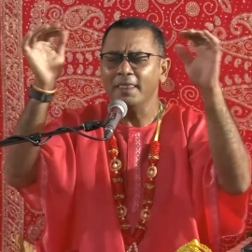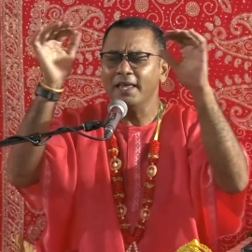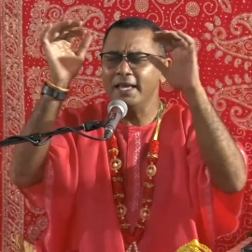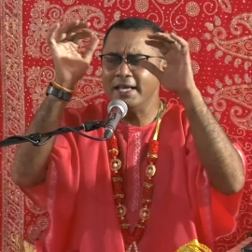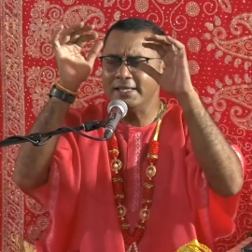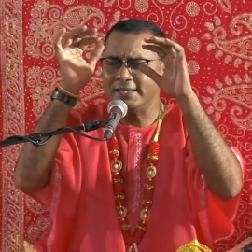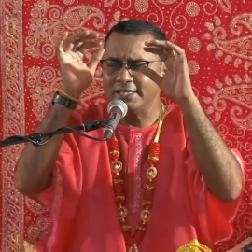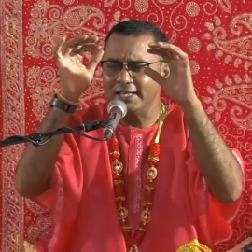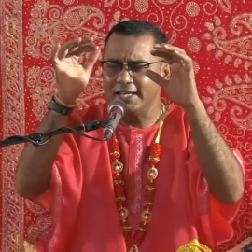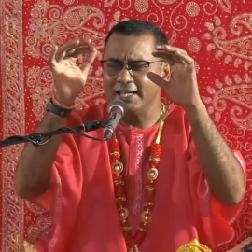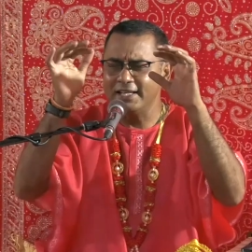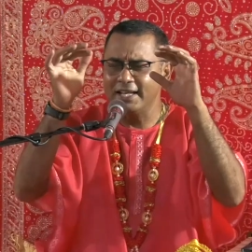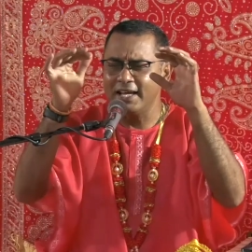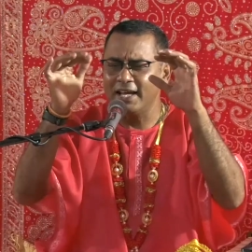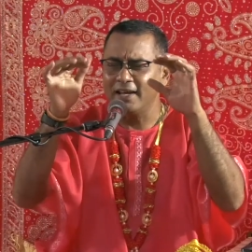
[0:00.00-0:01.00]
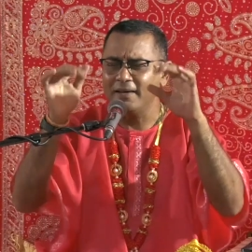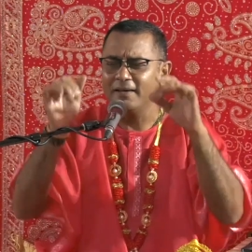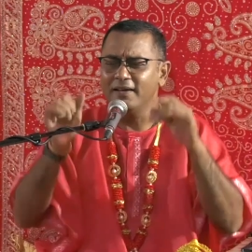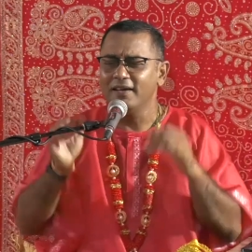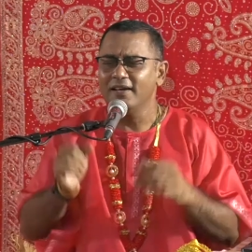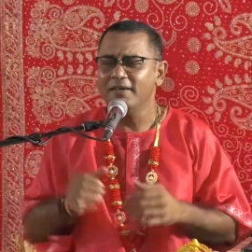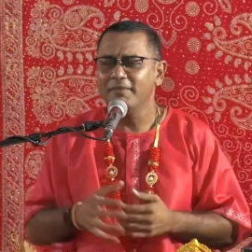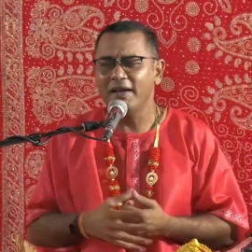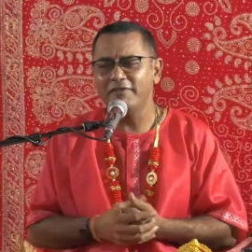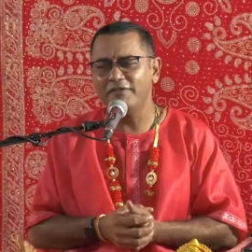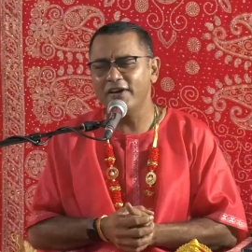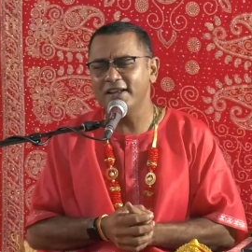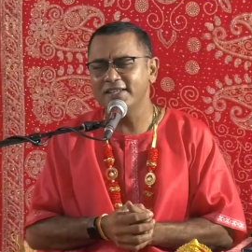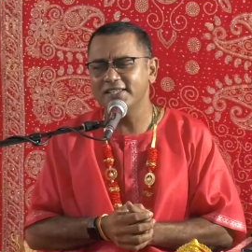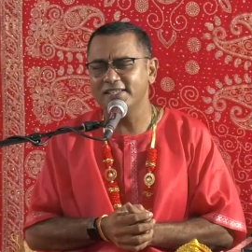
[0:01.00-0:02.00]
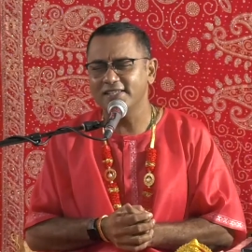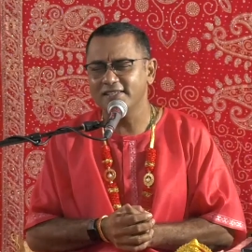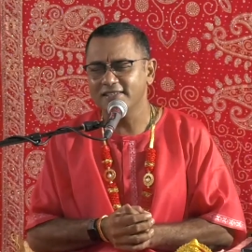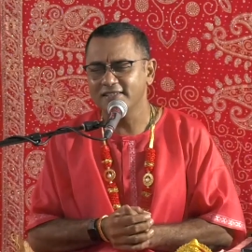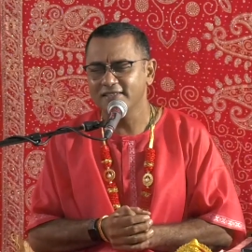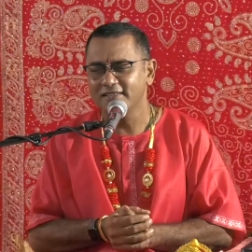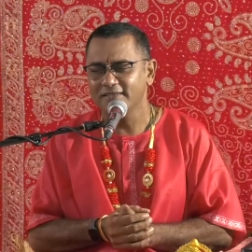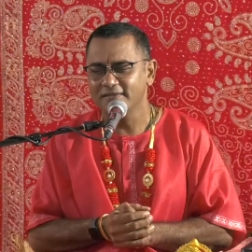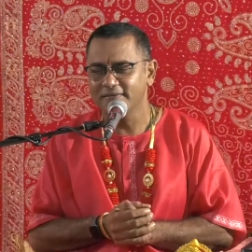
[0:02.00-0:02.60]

He is sitting there, my friends.